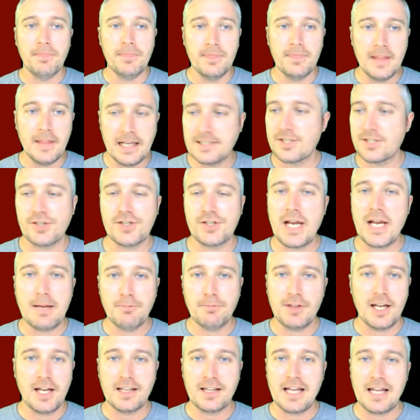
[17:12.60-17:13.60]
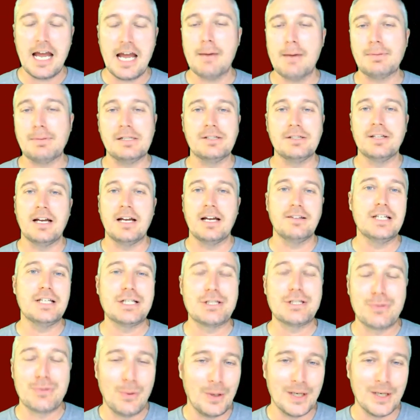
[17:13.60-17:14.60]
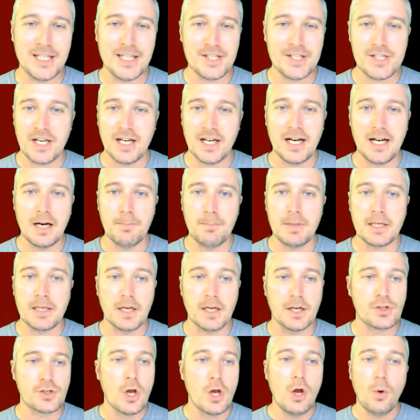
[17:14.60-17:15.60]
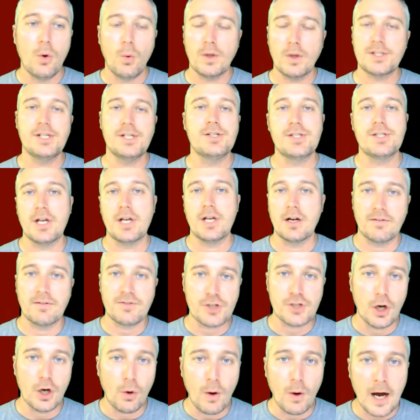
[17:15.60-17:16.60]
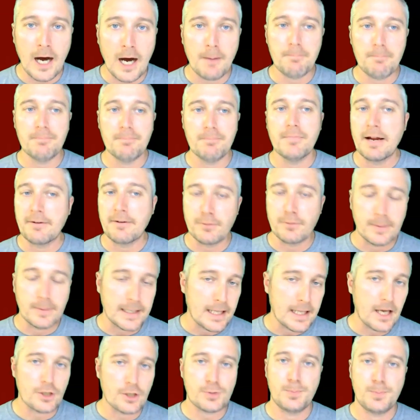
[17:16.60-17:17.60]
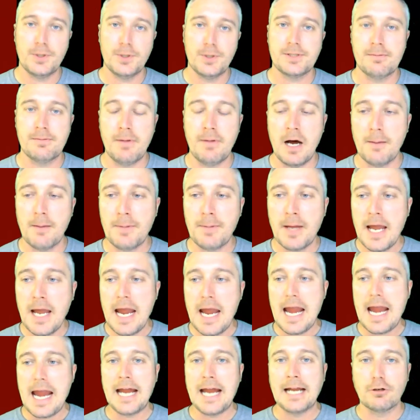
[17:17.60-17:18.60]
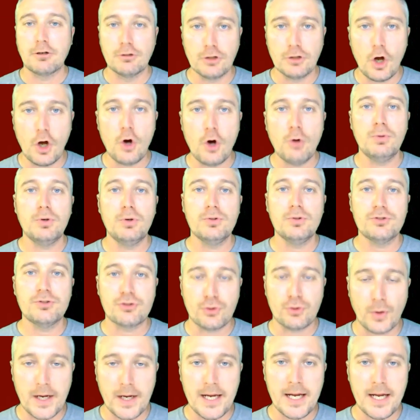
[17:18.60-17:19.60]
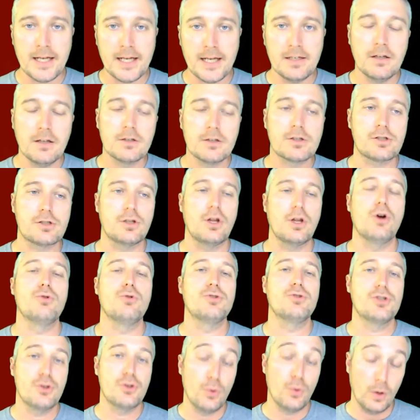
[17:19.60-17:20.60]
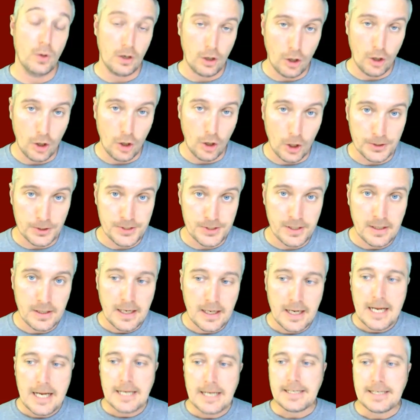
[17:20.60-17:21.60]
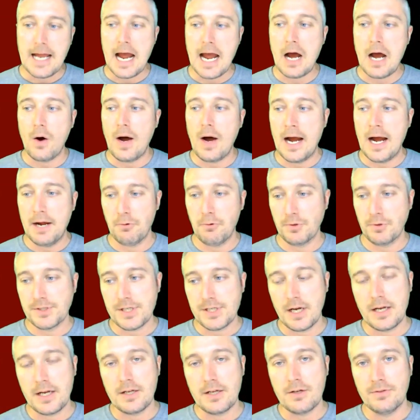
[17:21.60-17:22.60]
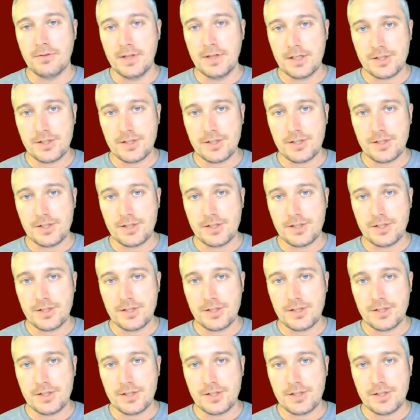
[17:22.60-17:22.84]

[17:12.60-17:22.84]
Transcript: it's the same thing that happened in the 1920s, because once these tariffs go up, everybody else puts them up, and global trade slows to a halt. Now, I will tell you,